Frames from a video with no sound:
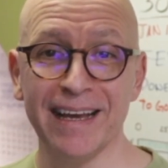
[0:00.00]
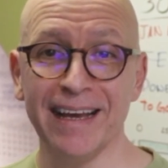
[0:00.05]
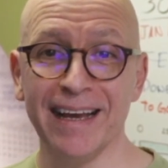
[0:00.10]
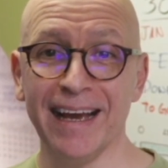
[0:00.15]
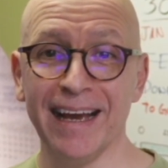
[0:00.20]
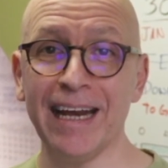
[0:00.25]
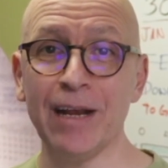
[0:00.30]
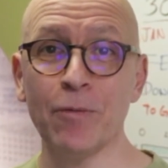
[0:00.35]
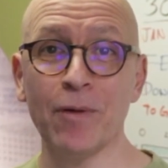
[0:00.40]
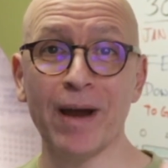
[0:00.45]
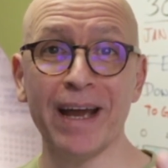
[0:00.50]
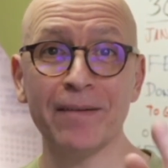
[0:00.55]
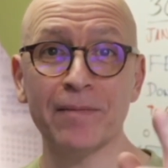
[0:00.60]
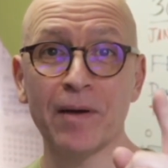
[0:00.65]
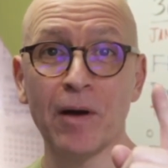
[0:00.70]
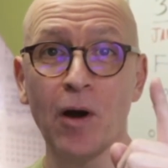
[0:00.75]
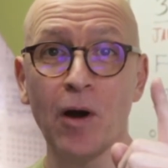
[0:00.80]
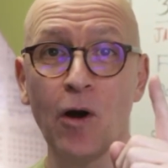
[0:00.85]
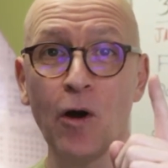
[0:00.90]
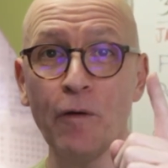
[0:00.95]
Anyway,
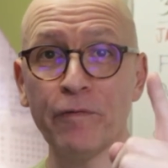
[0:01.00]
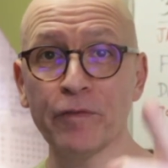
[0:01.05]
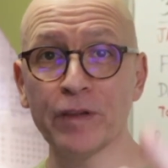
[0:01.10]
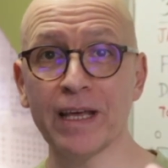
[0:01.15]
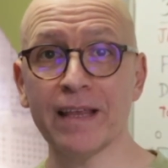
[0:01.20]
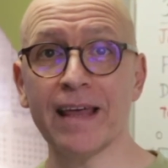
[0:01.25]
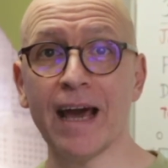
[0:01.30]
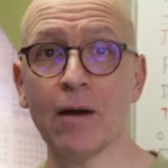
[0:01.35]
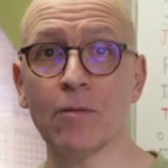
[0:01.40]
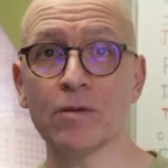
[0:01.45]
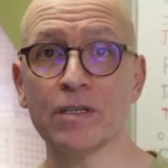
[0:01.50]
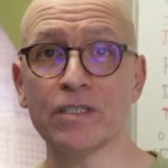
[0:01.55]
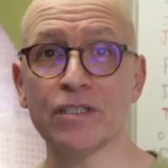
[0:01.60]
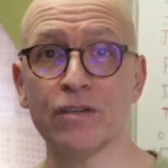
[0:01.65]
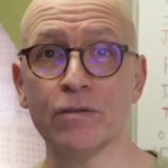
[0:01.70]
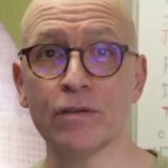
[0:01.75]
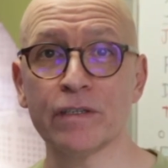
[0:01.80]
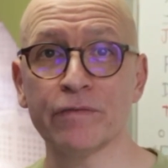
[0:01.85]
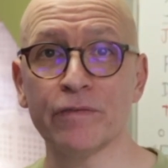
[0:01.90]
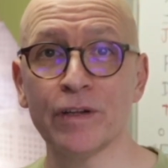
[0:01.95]
hopefully that was
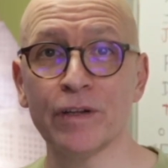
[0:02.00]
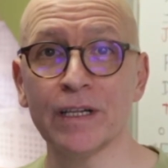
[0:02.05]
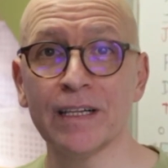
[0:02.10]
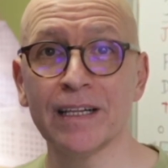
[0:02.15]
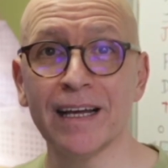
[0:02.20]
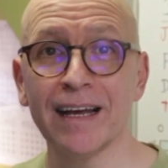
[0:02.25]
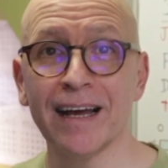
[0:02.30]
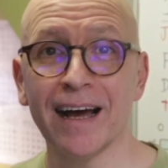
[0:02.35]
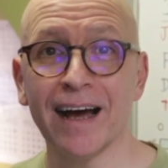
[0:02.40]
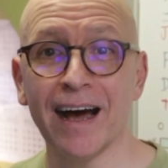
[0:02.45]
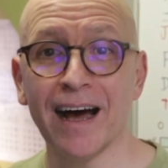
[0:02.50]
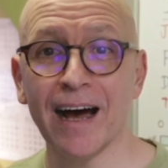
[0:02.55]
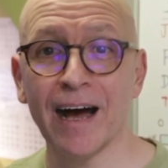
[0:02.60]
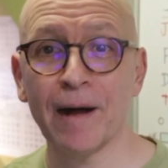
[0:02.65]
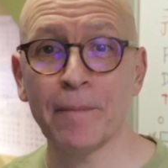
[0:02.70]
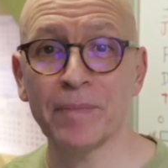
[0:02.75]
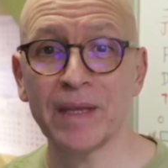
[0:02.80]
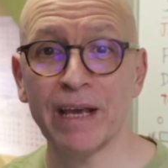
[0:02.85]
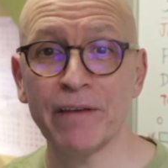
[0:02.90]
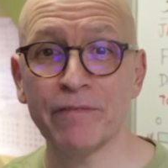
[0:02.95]
useful.
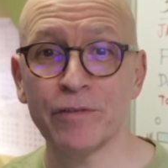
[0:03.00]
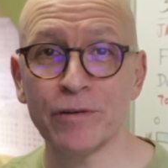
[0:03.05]
If you're